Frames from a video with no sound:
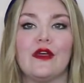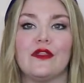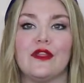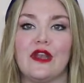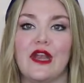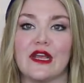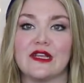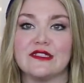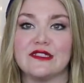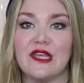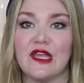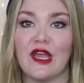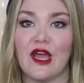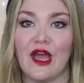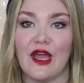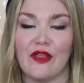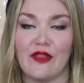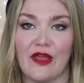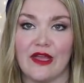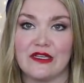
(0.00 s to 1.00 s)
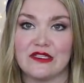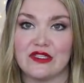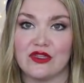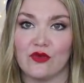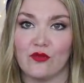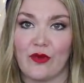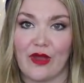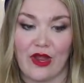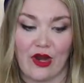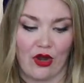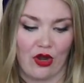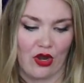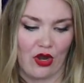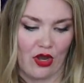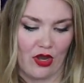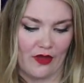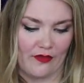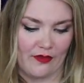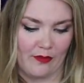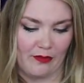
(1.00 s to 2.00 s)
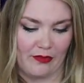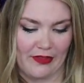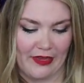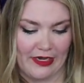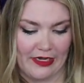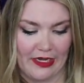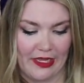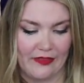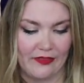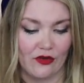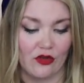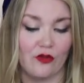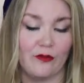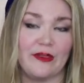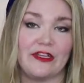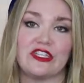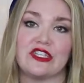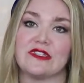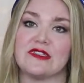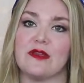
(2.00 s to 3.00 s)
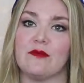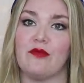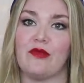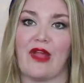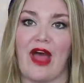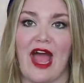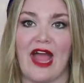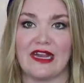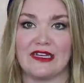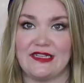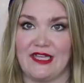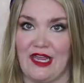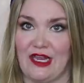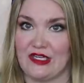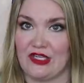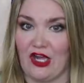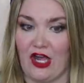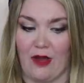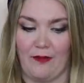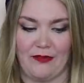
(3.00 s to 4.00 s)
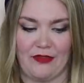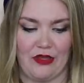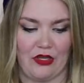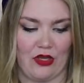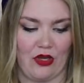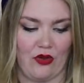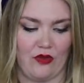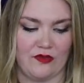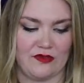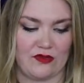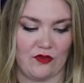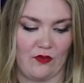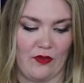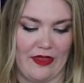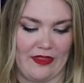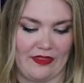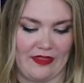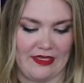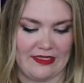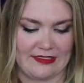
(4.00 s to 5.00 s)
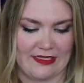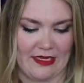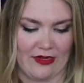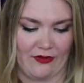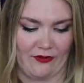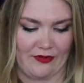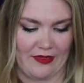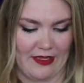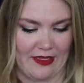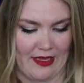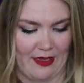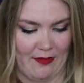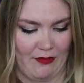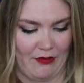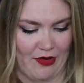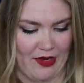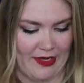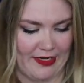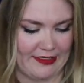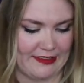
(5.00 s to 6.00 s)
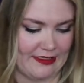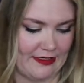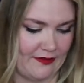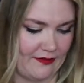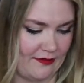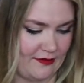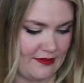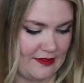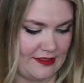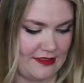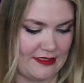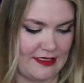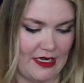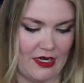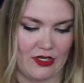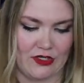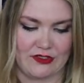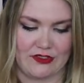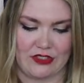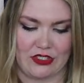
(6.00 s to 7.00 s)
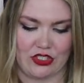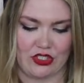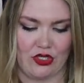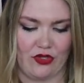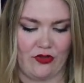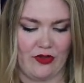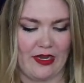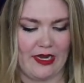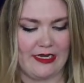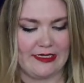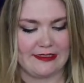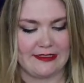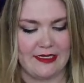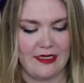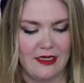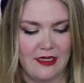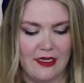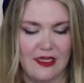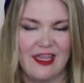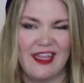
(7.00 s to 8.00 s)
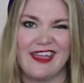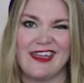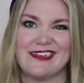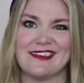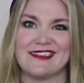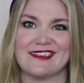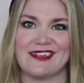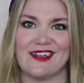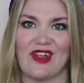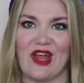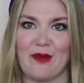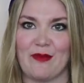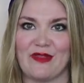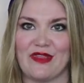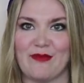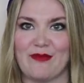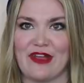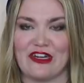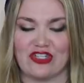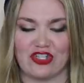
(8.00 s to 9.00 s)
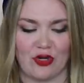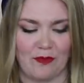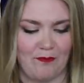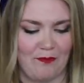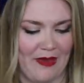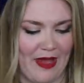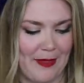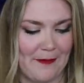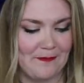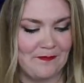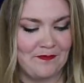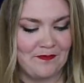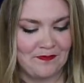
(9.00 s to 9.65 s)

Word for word: The next thing I like to wear on the plane, and there'll be just a black tank top that goes with this. I don't think I brought it downstairs to show you guys. It's still up in the bedroom, but